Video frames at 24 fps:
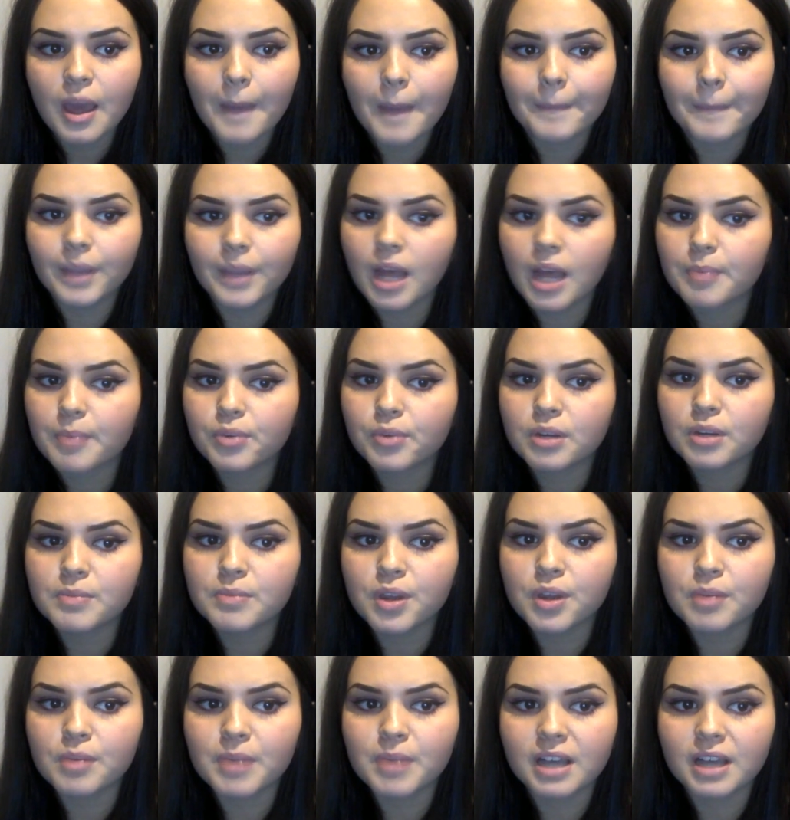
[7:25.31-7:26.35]
BlackBerry
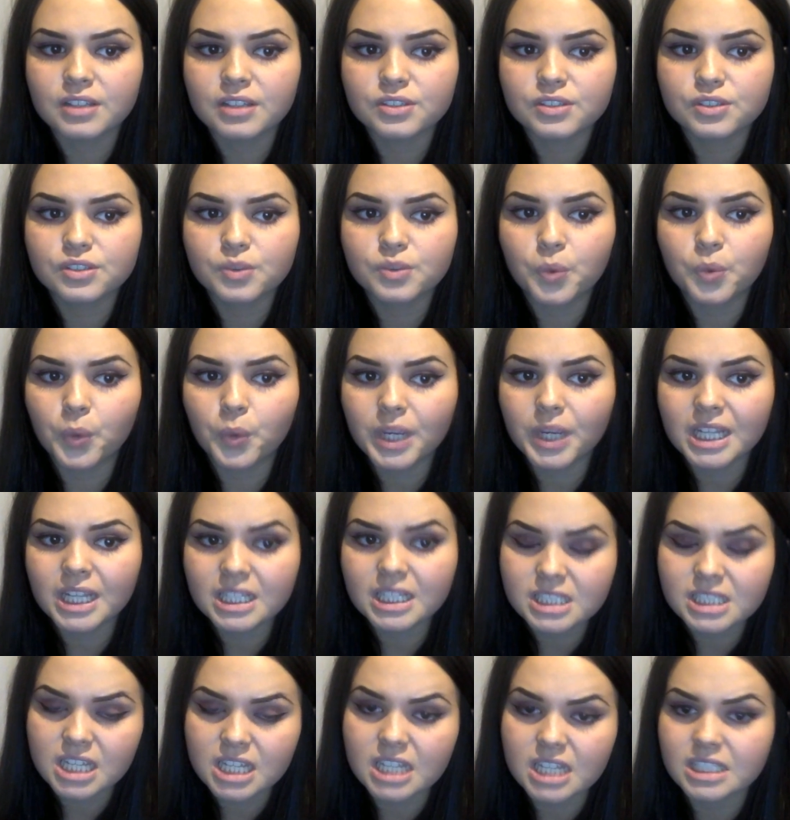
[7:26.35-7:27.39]
mobiles
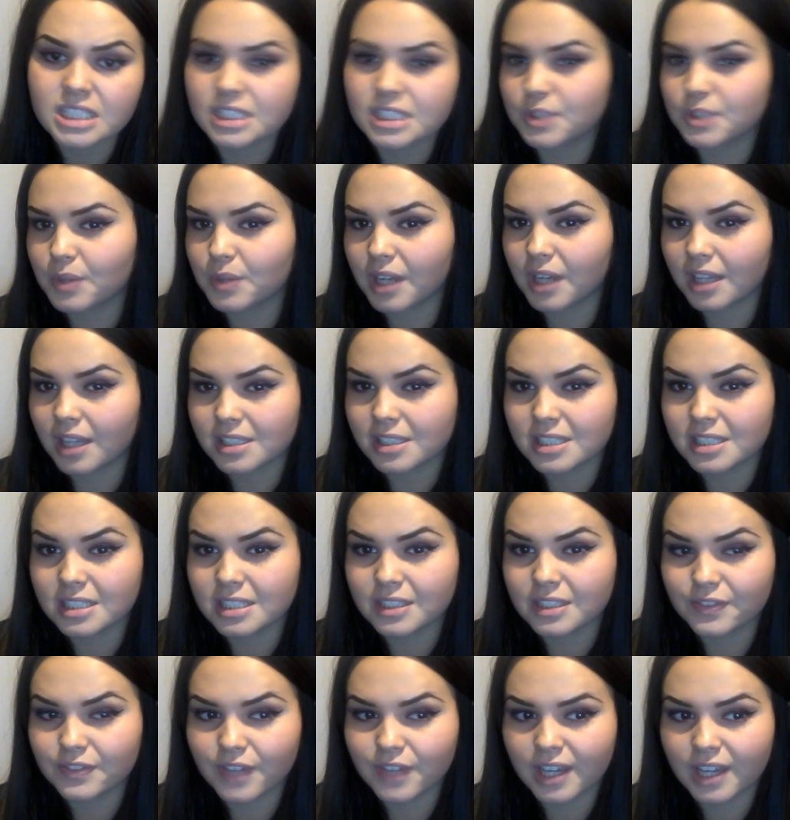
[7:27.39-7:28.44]
quickly turned into an antique
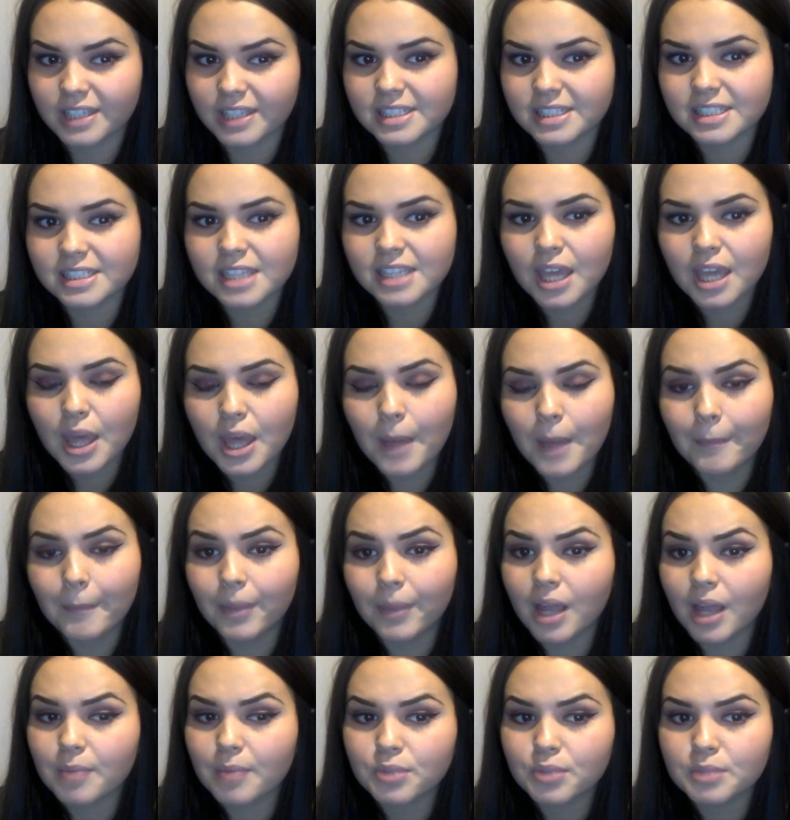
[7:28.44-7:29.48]
device.
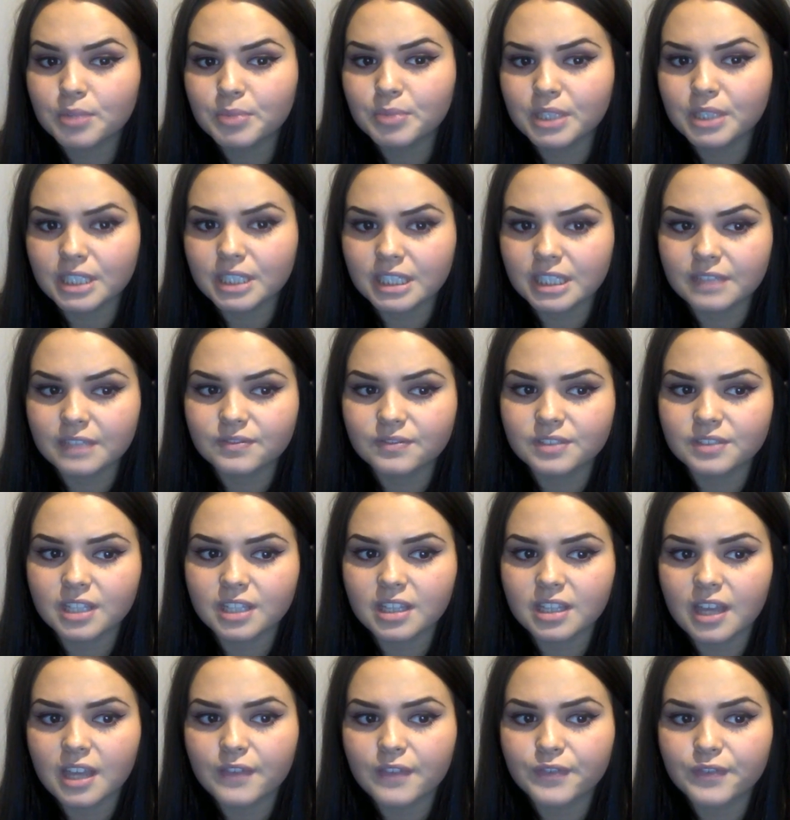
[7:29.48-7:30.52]
BlackBerry believed
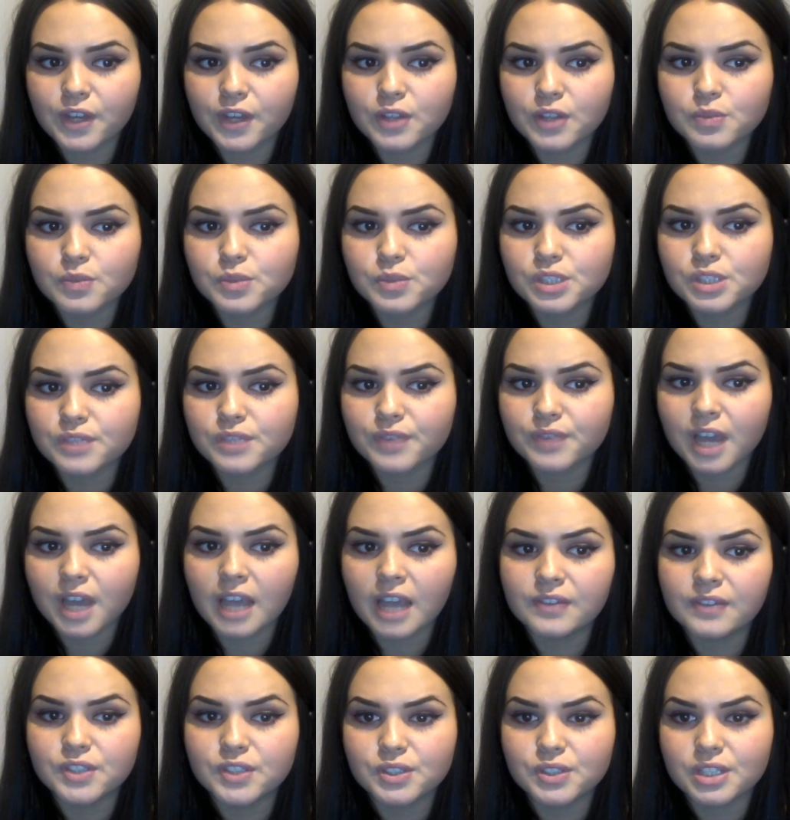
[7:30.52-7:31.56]
that their phones would
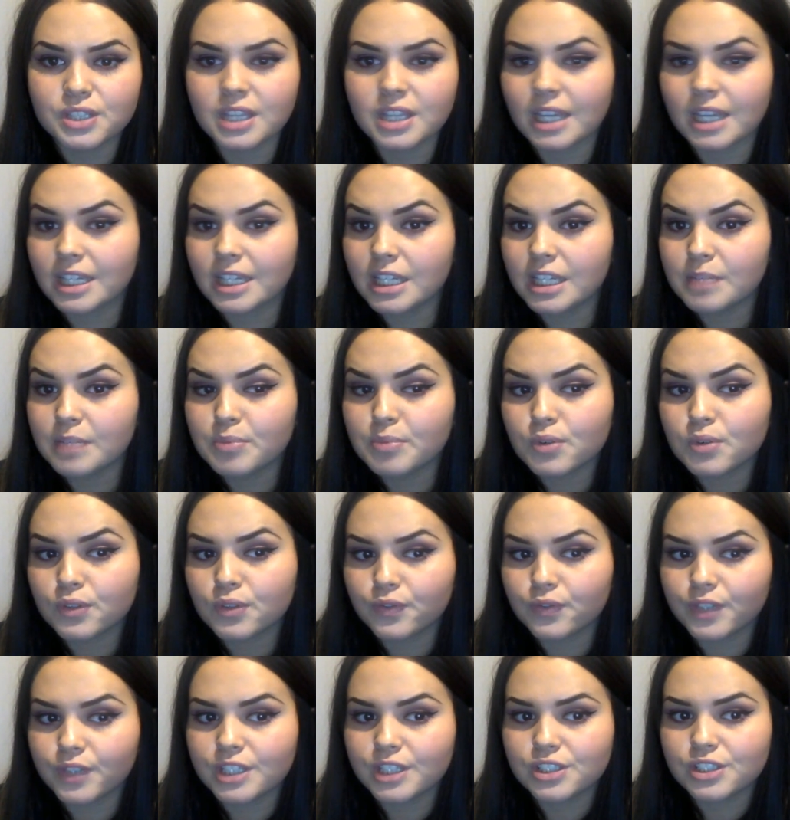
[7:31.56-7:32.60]
survive due to their keyboard
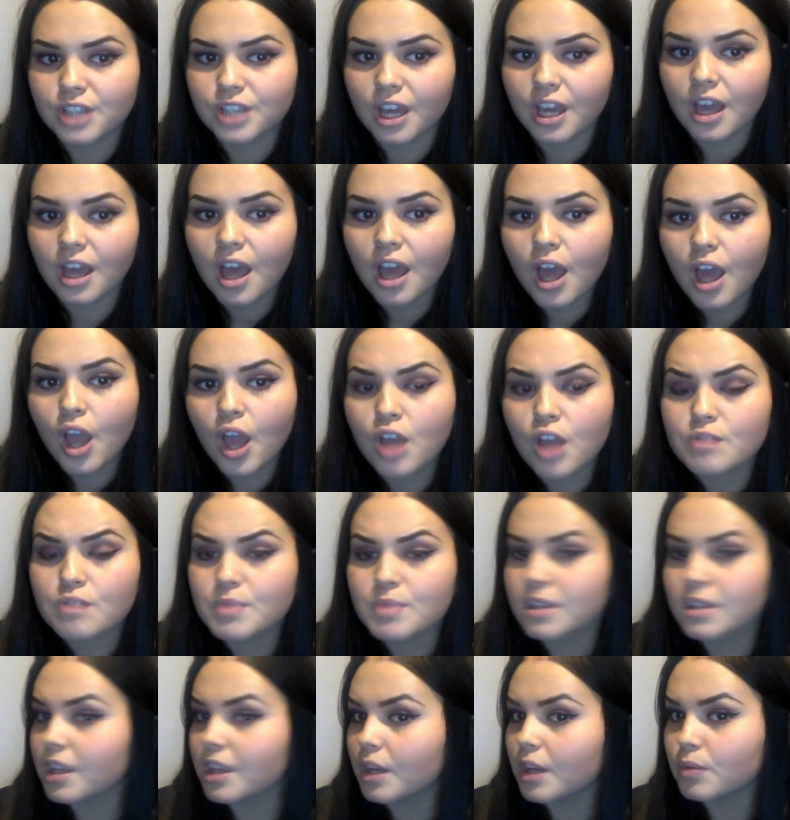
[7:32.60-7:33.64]
feature,
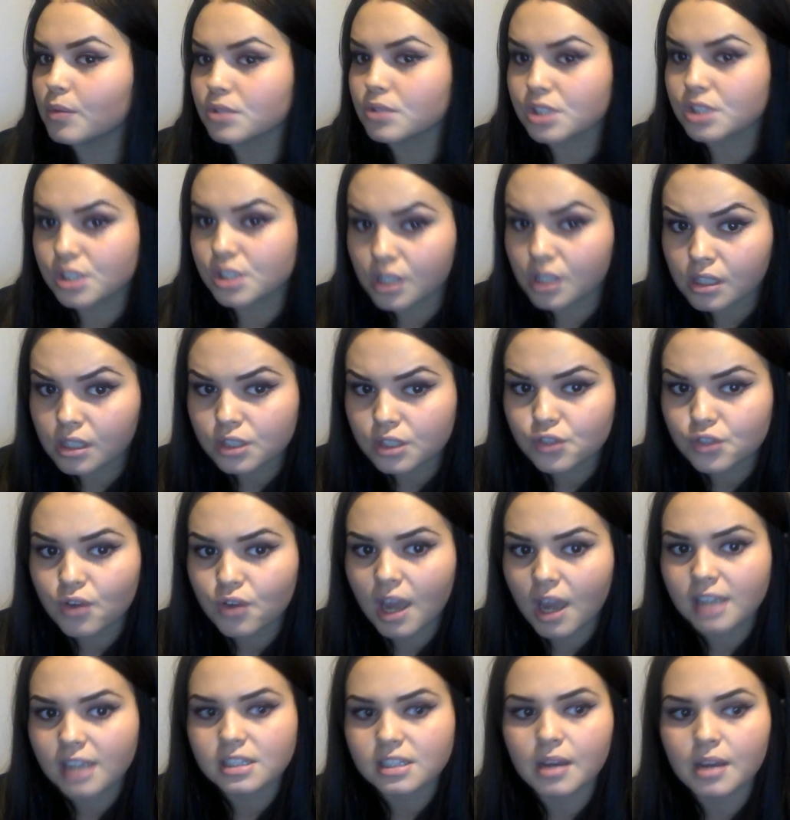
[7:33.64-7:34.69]
hoping that it would still
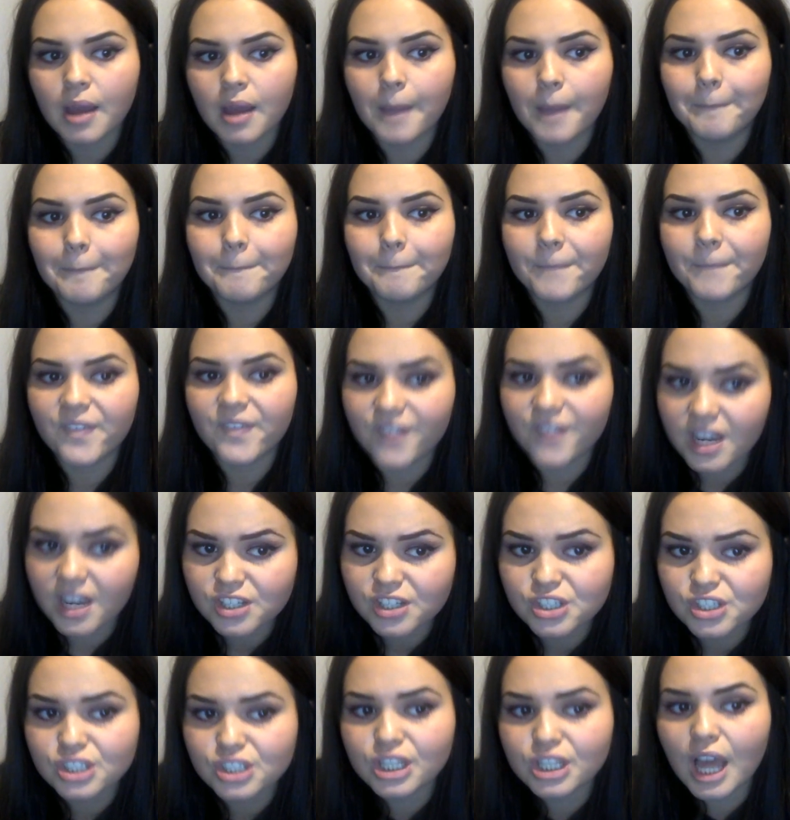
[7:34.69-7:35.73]
attract a
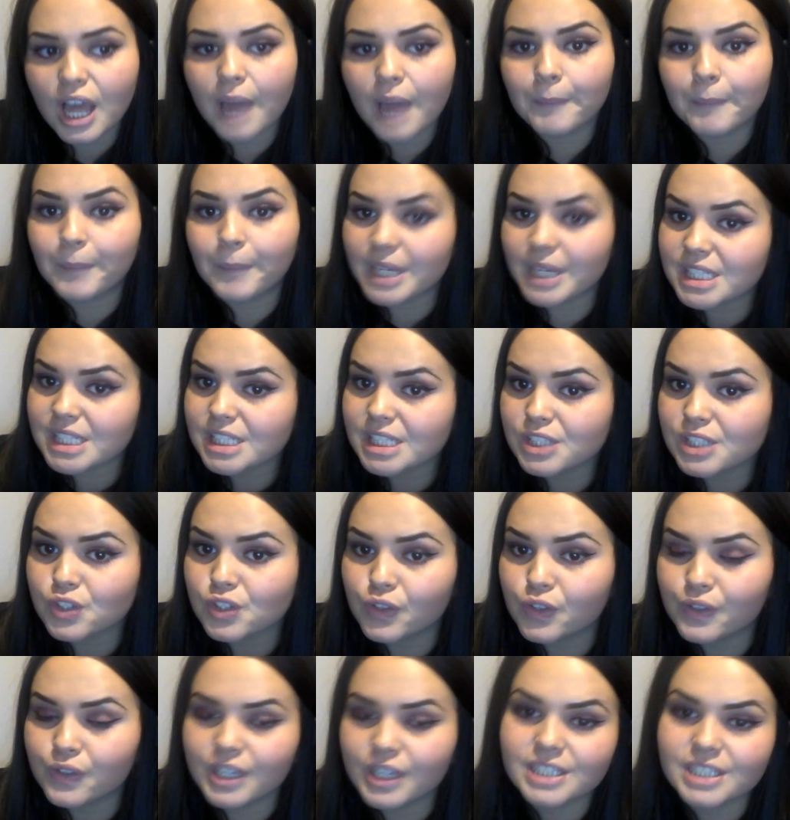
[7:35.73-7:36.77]
professional and business
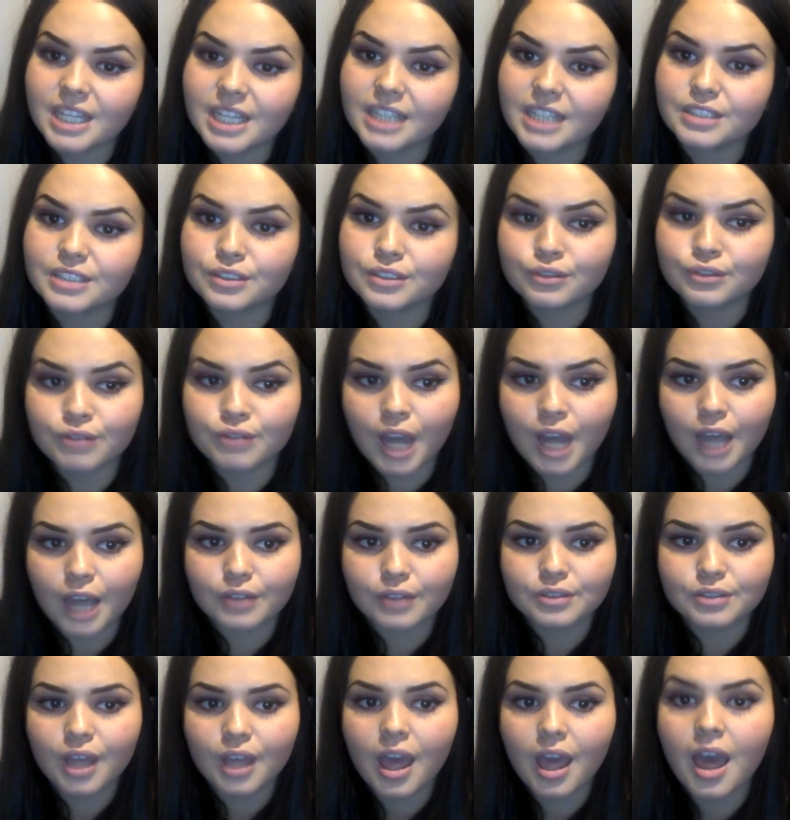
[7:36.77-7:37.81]
orientated
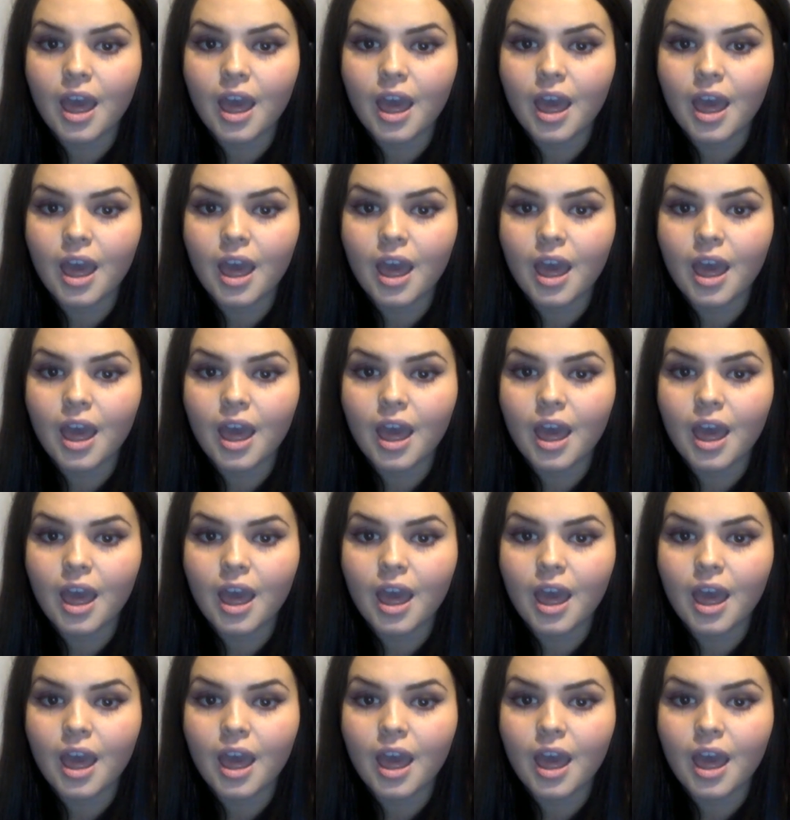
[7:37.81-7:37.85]
crowd.